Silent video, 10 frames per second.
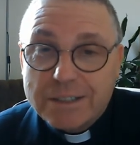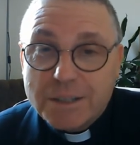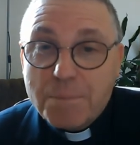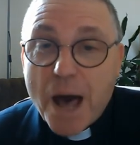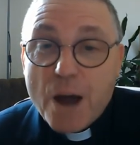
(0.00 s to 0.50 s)

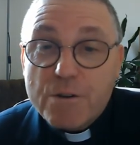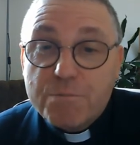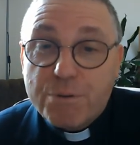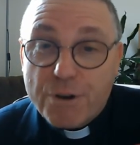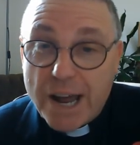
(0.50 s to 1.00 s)
The power of
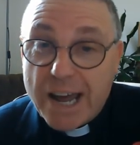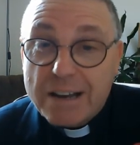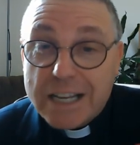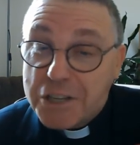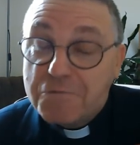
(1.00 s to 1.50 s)
prayer
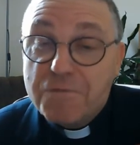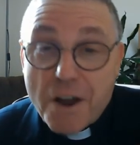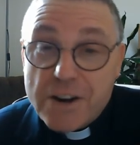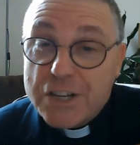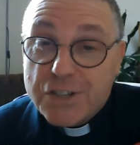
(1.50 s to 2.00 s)
is
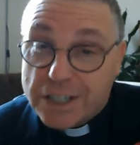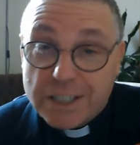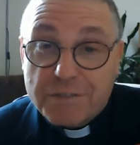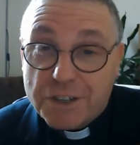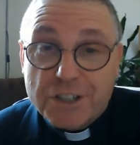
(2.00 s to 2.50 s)
very
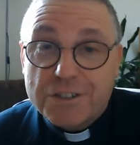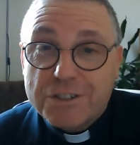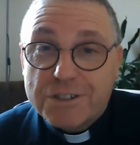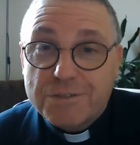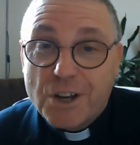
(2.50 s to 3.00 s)

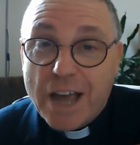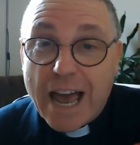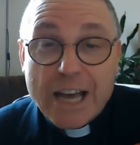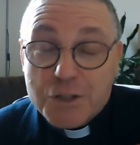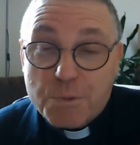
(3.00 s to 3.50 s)
significant,
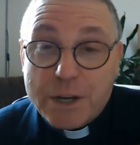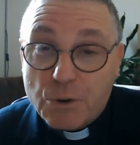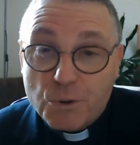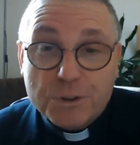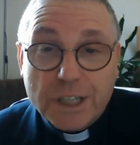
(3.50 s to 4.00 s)
as we
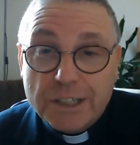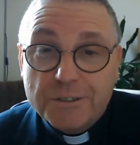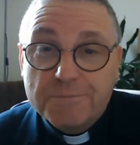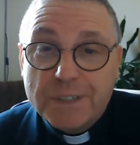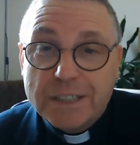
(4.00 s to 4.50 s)
all know,
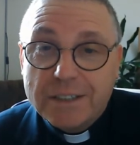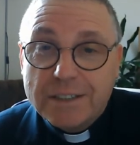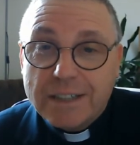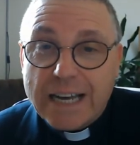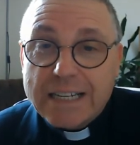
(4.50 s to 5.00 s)

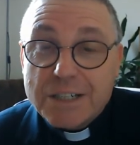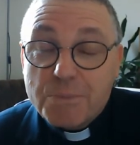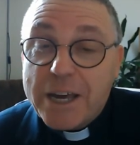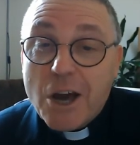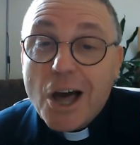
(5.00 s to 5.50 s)
and
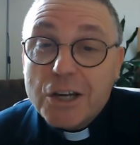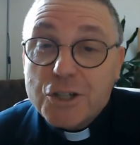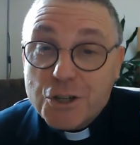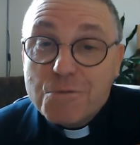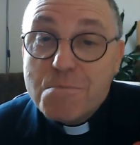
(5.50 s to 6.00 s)
we can't
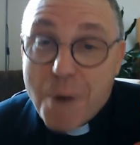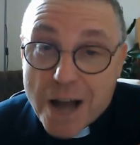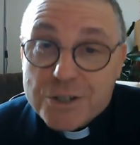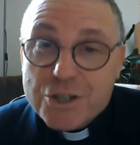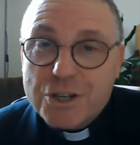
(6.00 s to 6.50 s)
do
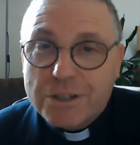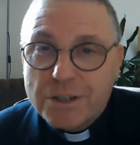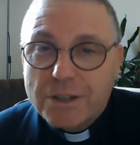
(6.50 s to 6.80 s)
much,